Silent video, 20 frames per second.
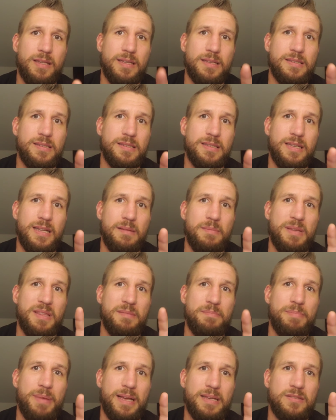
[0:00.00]
this is going to be the
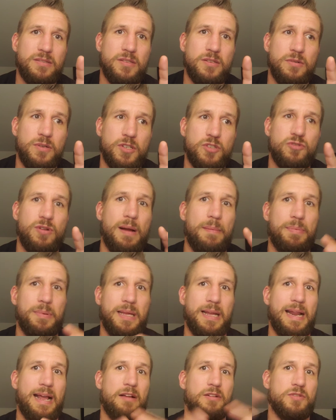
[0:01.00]
best to
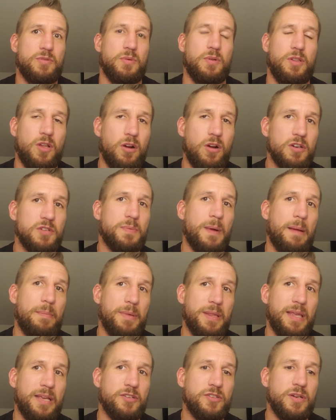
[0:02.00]
extrapolate out to a large
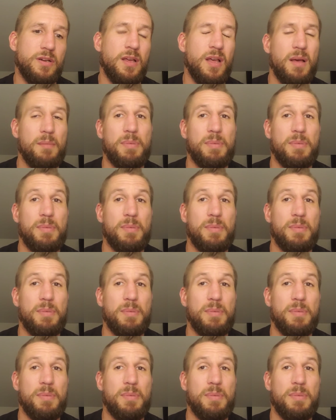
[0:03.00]
population,